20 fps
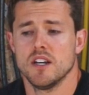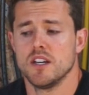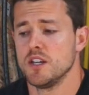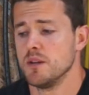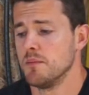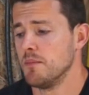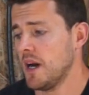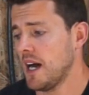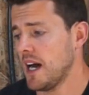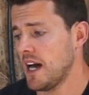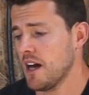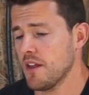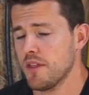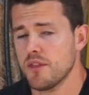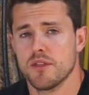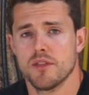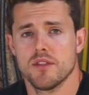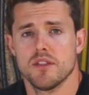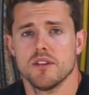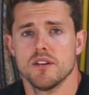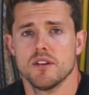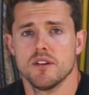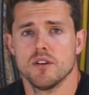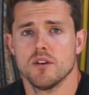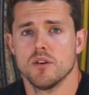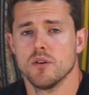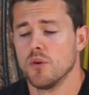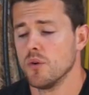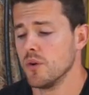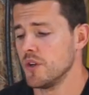your bath,
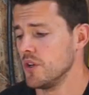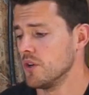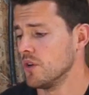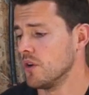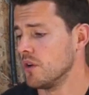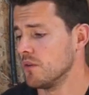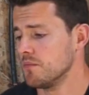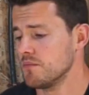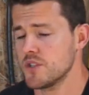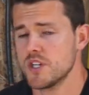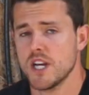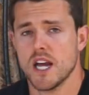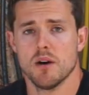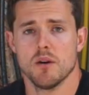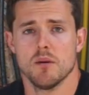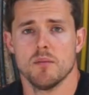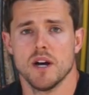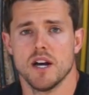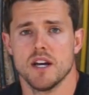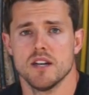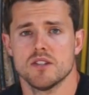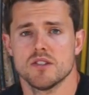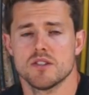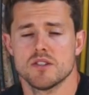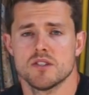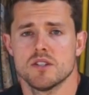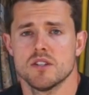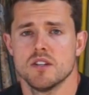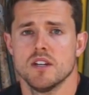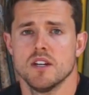or your shower
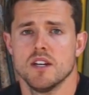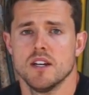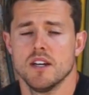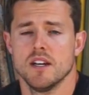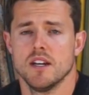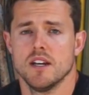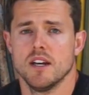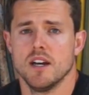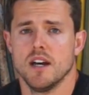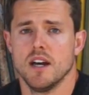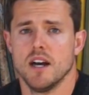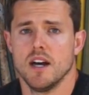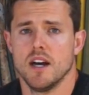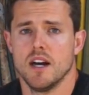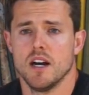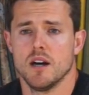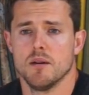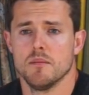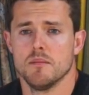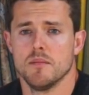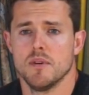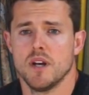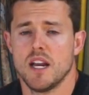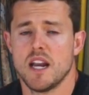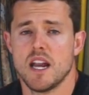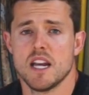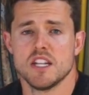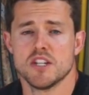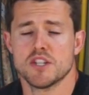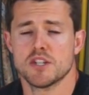base, and
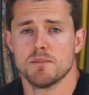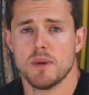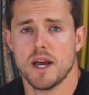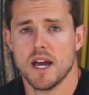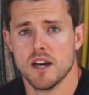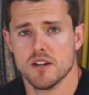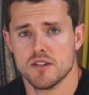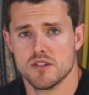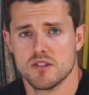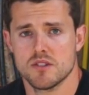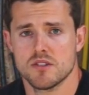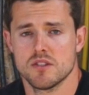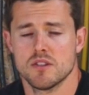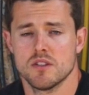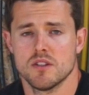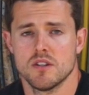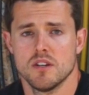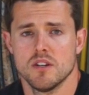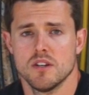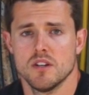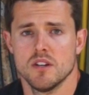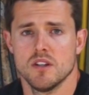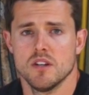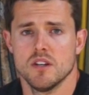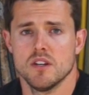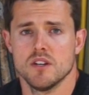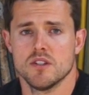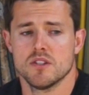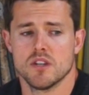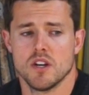any spouts.
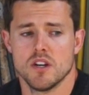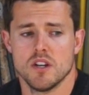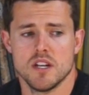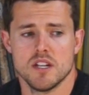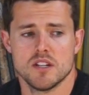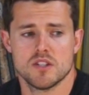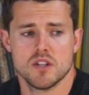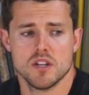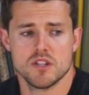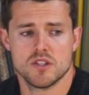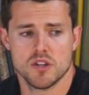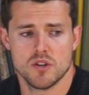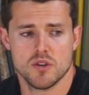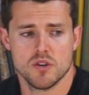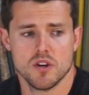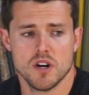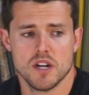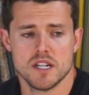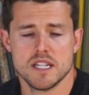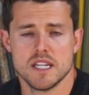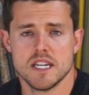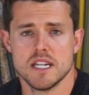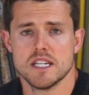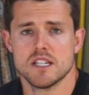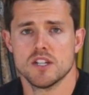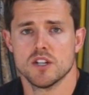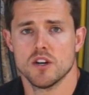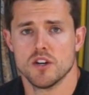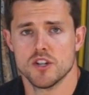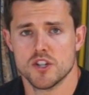So it's a good idea
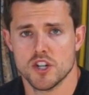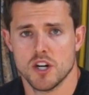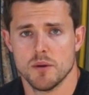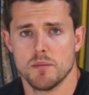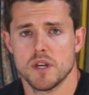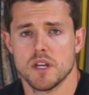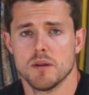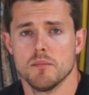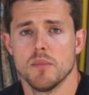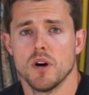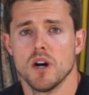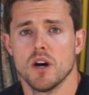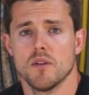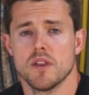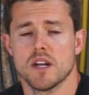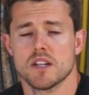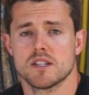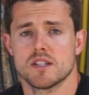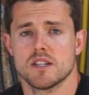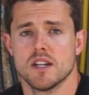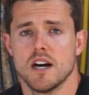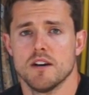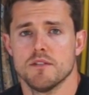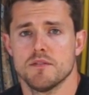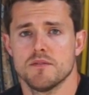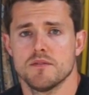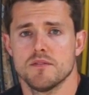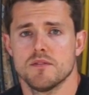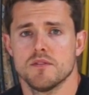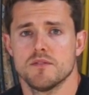to go shopping and buy all that
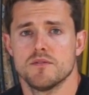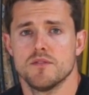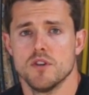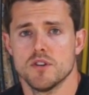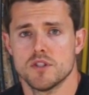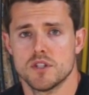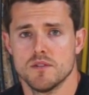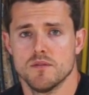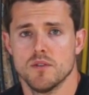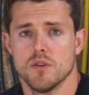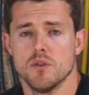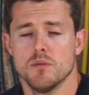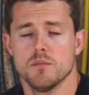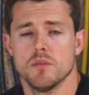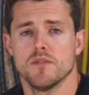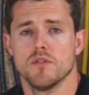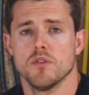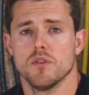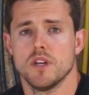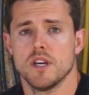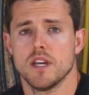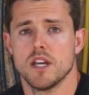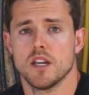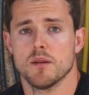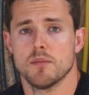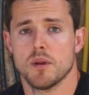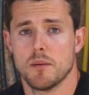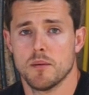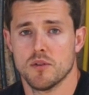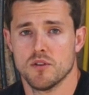stuff first of all before you get
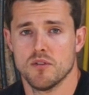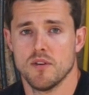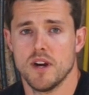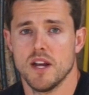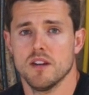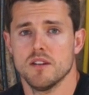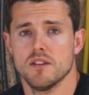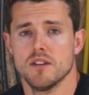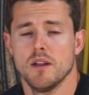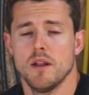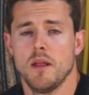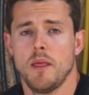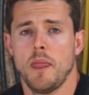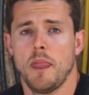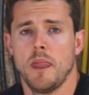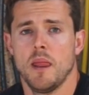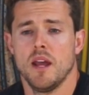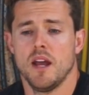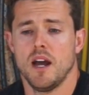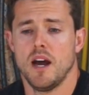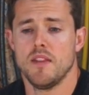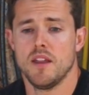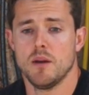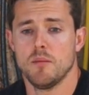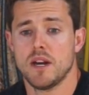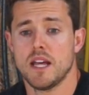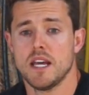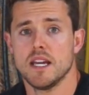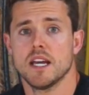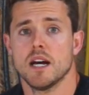your plumber around. And then
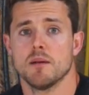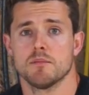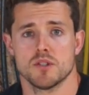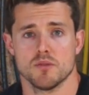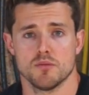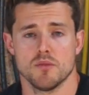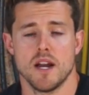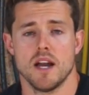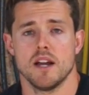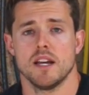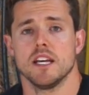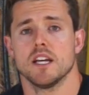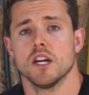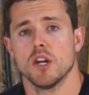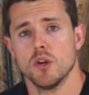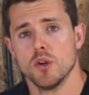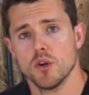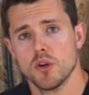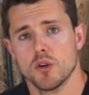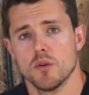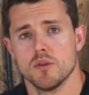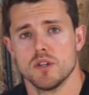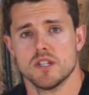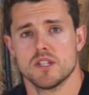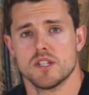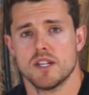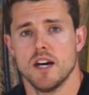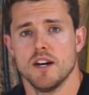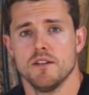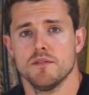when he comes around, he can look at all your
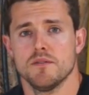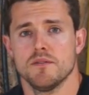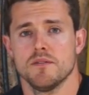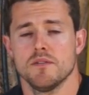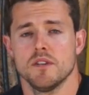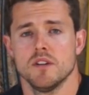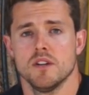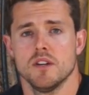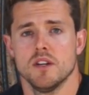stuff